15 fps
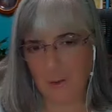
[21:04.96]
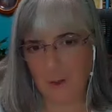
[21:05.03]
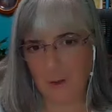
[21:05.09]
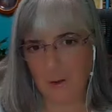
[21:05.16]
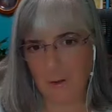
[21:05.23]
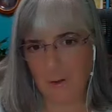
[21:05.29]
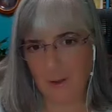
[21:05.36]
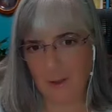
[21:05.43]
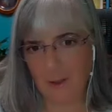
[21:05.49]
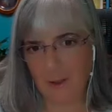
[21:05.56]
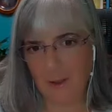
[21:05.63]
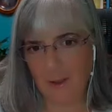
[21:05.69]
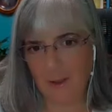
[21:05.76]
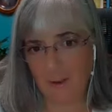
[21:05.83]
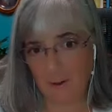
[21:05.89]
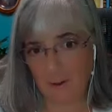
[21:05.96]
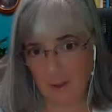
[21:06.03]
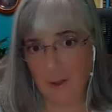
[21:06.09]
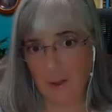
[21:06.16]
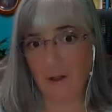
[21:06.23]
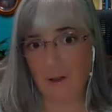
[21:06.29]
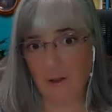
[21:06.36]
with you, they're
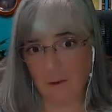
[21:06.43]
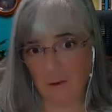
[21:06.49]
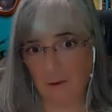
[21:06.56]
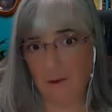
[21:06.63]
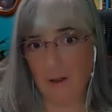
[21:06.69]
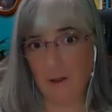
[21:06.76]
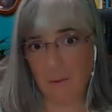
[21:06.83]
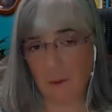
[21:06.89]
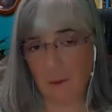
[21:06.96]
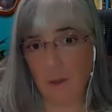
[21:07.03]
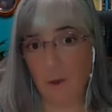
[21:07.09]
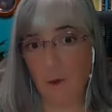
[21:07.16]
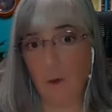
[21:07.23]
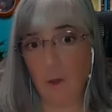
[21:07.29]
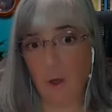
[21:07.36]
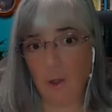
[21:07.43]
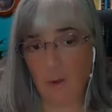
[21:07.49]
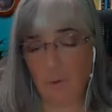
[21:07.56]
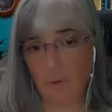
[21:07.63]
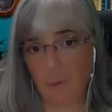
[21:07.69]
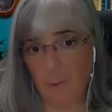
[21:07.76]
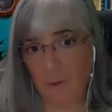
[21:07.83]
there. They're really, all
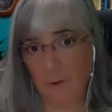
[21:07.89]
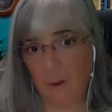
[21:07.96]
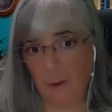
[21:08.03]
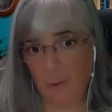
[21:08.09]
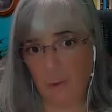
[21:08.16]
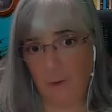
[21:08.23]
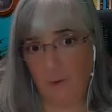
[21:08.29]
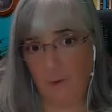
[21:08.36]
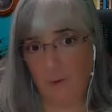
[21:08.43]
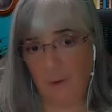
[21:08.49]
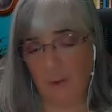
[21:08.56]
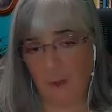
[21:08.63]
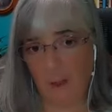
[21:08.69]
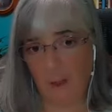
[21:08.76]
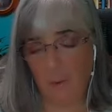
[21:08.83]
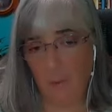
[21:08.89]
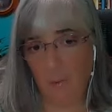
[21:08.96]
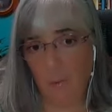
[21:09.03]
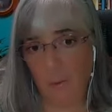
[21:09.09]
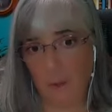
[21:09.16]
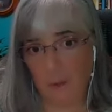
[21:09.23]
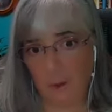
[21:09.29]
of themselves is there
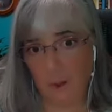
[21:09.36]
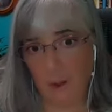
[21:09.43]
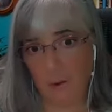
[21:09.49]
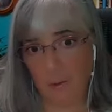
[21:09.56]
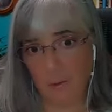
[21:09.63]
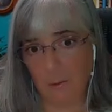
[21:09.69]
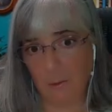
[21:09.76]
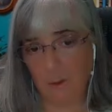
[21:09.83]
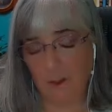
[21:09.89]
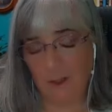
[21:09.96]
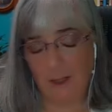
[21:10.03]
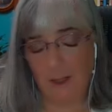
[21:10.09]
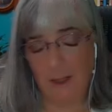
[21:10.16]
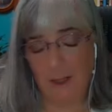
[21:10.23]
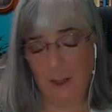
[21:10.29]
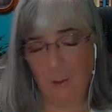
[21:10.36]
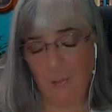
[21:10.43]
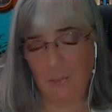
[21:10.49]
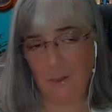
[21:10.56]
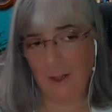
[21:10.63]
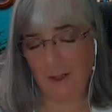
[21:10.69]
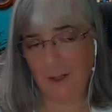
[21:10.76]
with you
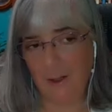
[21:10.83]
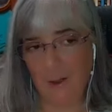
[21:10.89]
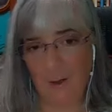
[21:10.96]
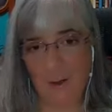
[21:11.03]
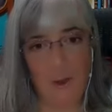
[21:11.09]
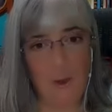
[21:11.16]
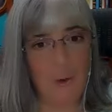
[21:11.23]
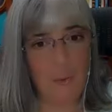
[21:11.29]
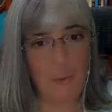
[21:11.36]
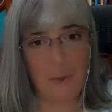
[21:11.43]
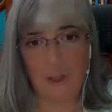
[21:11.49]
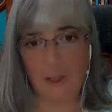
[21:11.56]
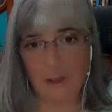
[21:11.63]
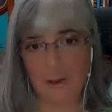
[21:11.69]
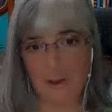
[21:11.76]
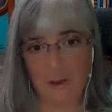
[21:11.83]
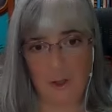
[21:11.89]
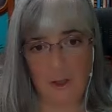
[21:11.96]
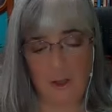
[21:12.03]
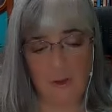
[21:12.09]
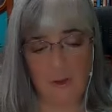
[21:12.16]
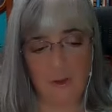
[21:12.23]
in a two-way
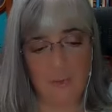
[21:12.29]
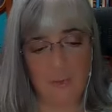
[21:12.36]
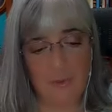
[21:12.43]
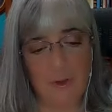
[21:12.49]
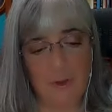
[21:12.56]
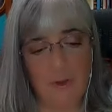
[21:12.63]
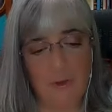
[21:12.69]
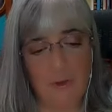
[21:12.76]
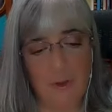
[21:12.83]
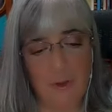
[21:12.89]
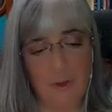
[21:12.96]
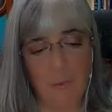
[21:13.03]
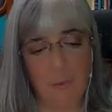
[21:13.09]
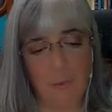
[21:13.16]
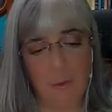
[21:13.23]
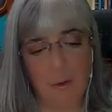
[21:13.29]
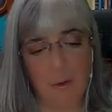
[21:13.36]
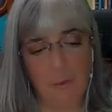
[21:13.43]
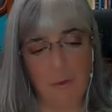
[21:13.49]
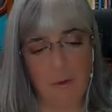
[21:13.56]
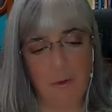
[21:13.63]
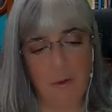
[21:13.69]
exchange, right? So this
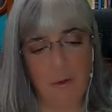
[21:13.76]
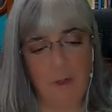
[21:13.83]
warmth.